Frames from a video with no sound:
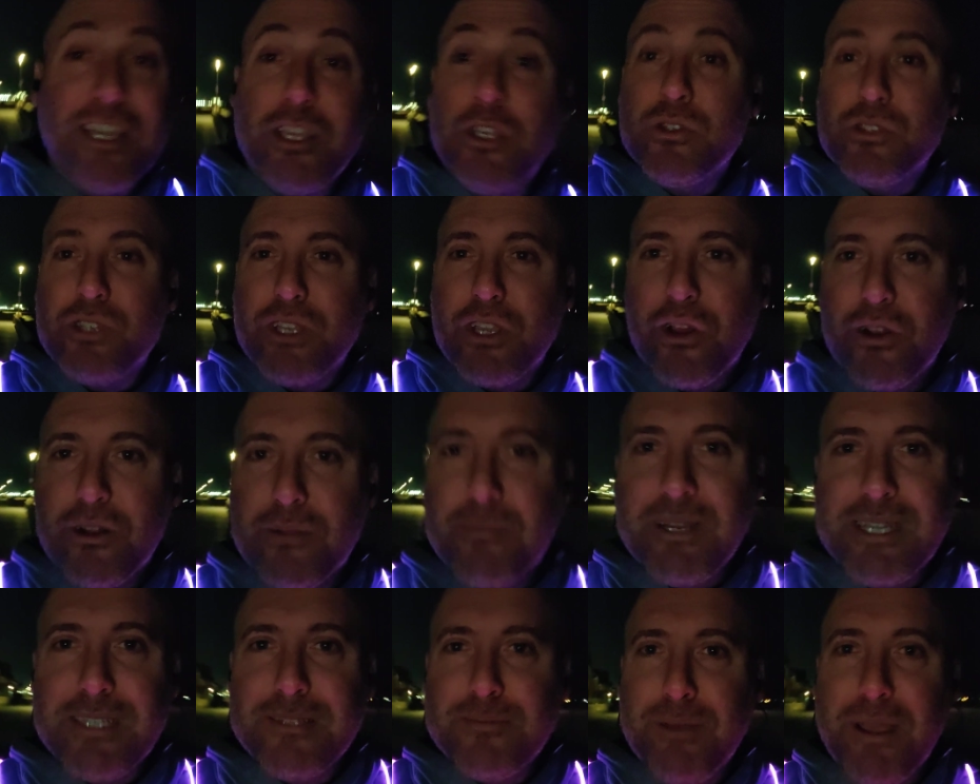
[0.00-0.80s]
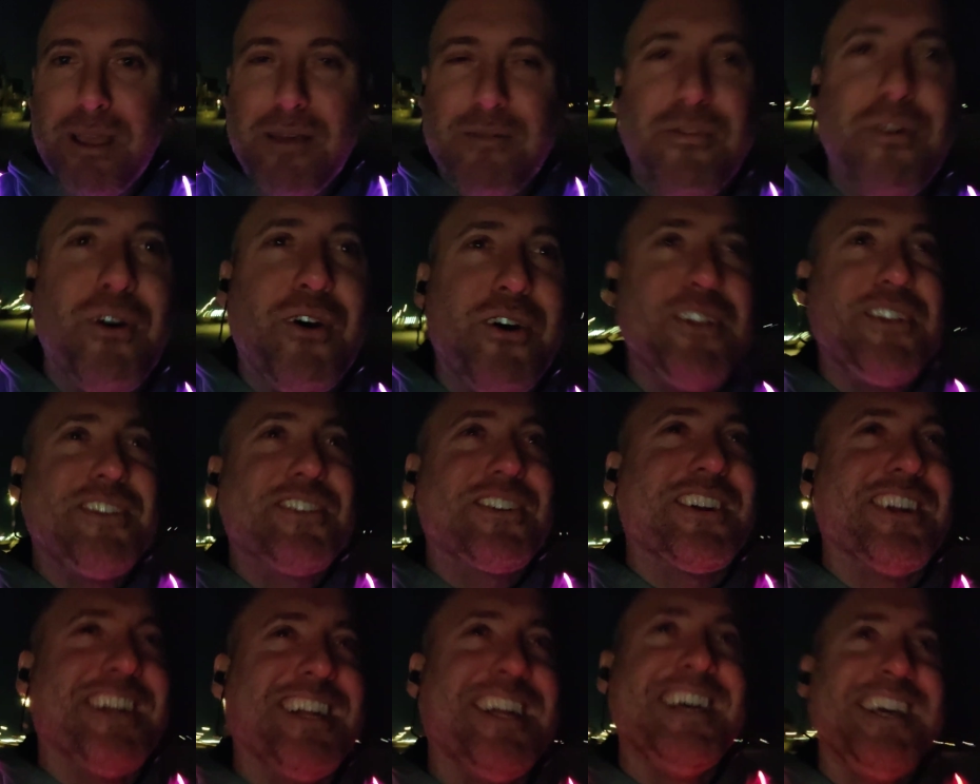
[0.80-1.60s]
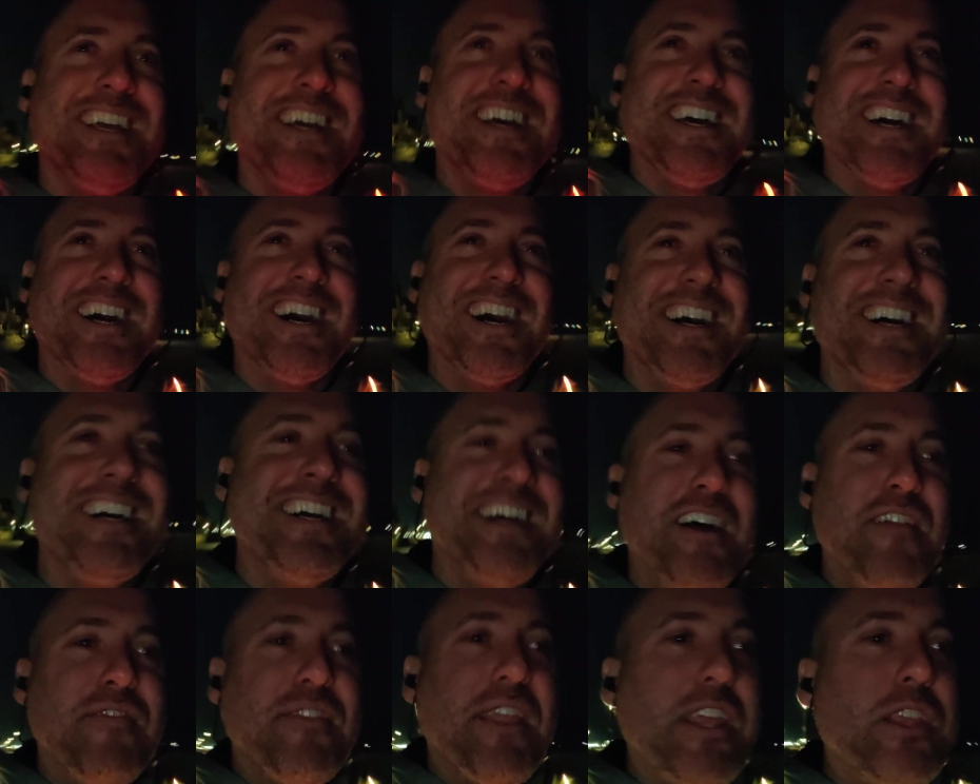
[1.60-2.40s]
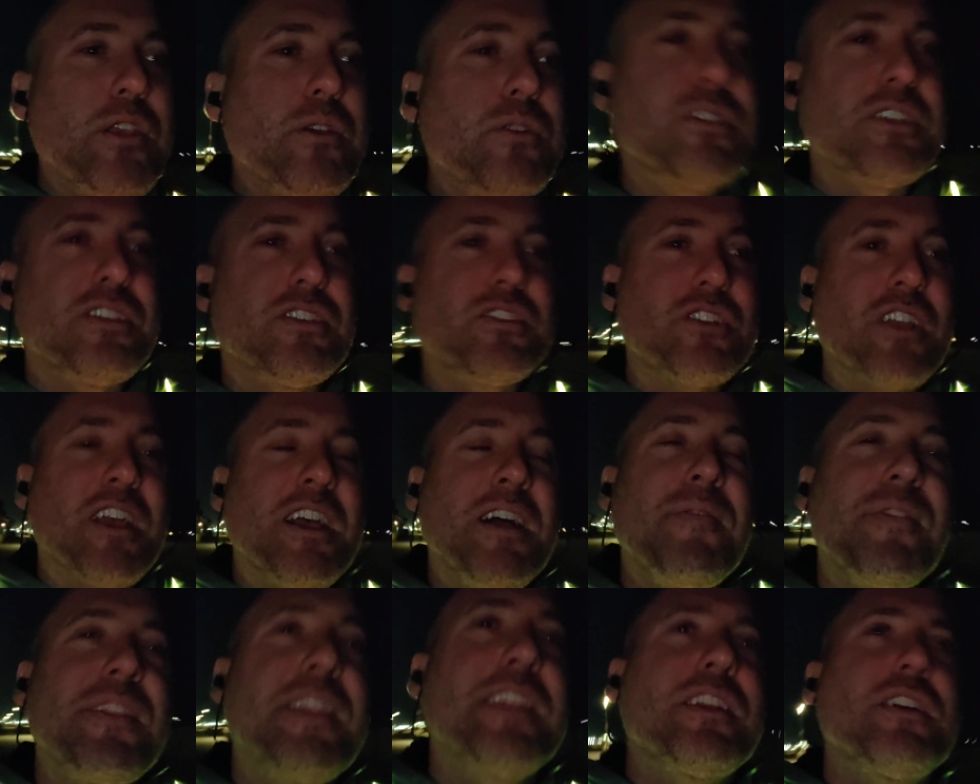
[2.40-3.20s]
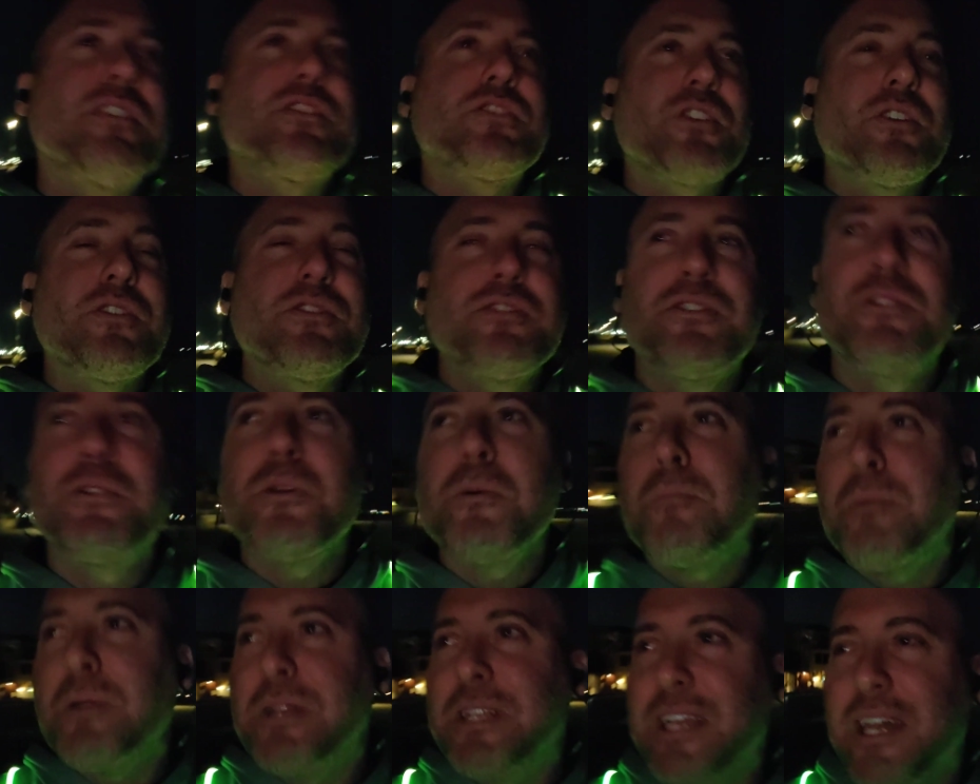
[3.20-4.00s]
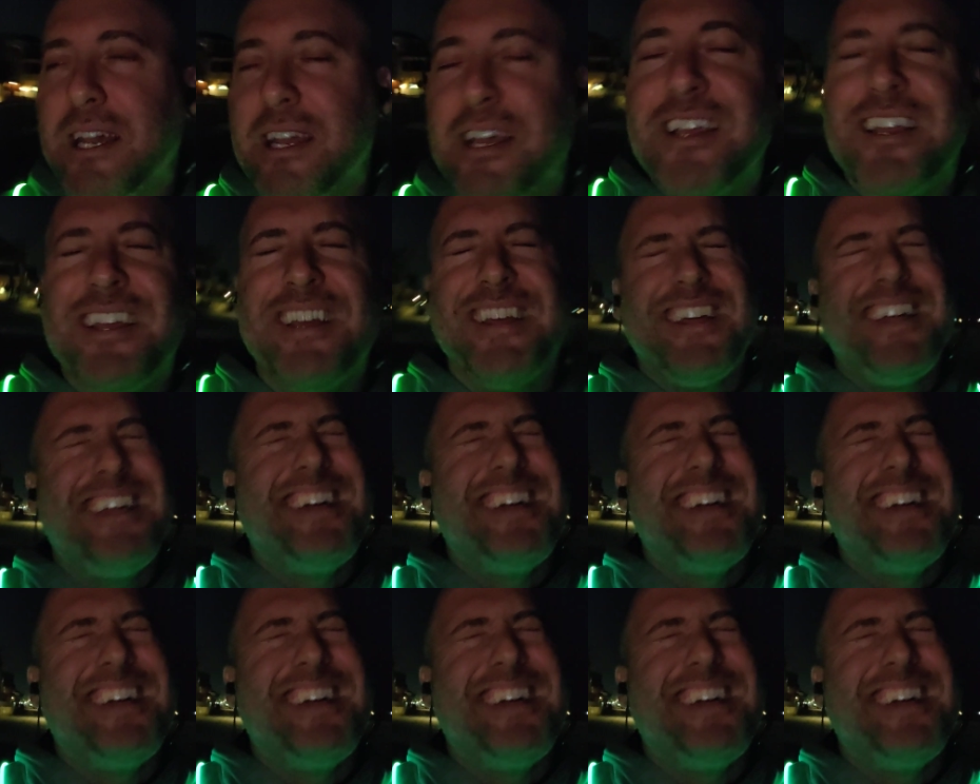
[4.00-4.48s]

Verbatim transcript: They usually go to my spam folder. they usually, they they're so stupid, guys.